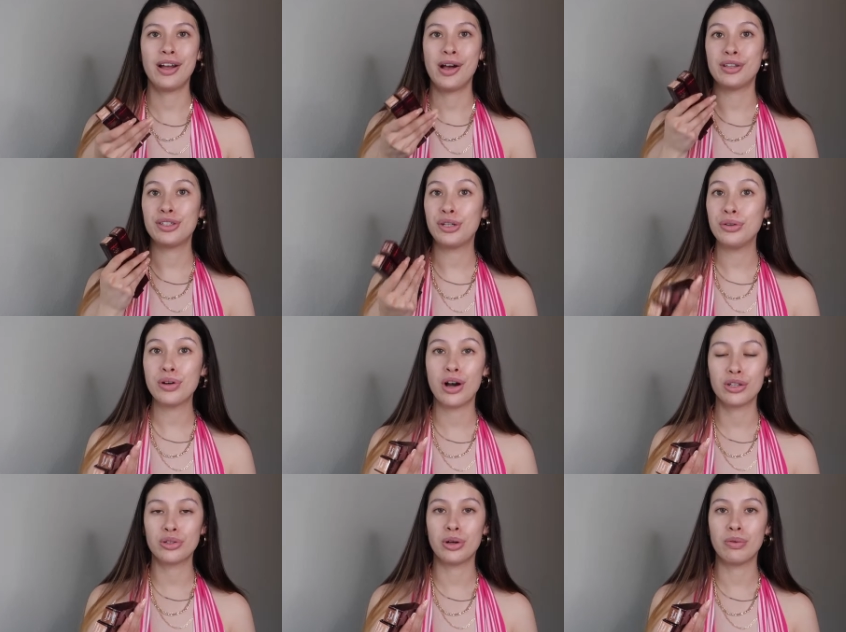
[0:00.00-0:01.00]
I got two
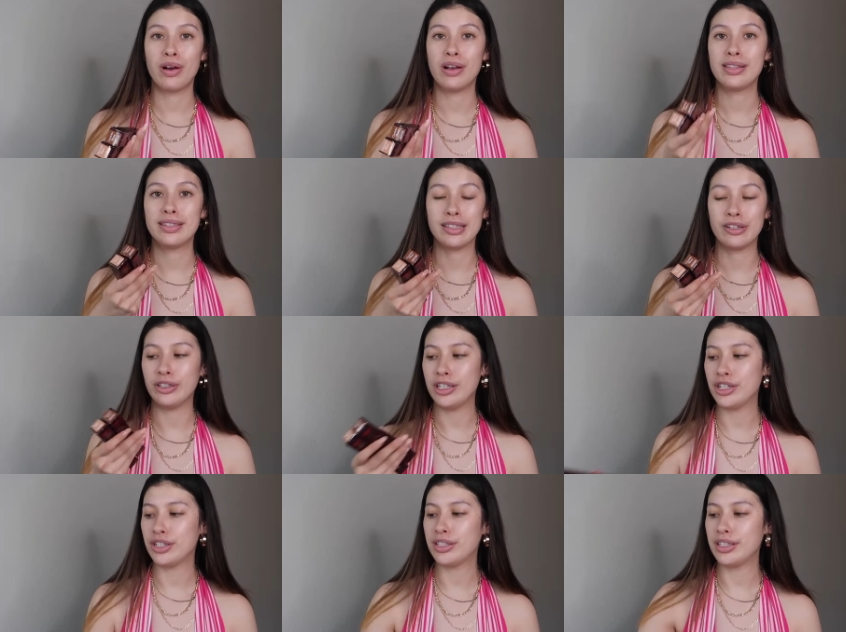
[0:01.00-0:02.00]
contour wands,
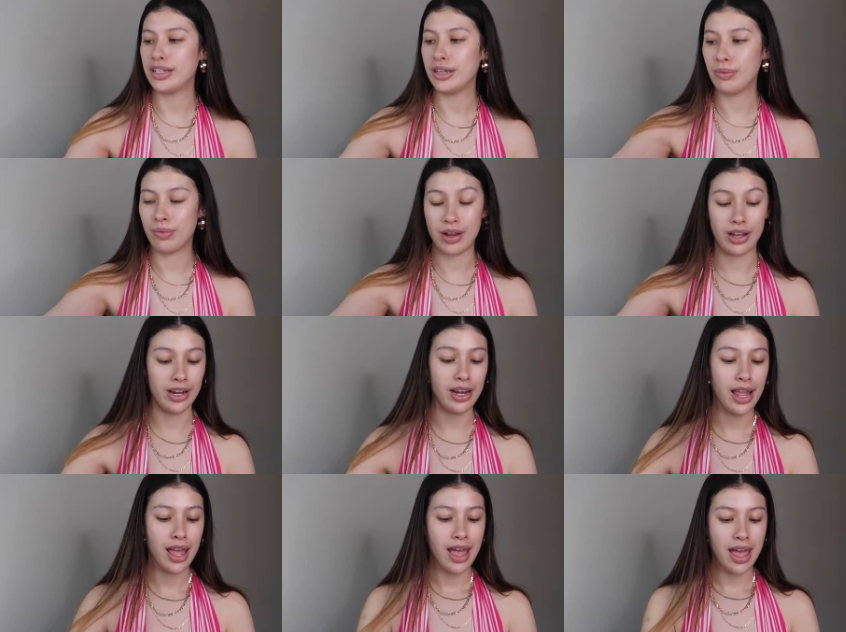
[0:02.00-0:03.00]
literally just needed one.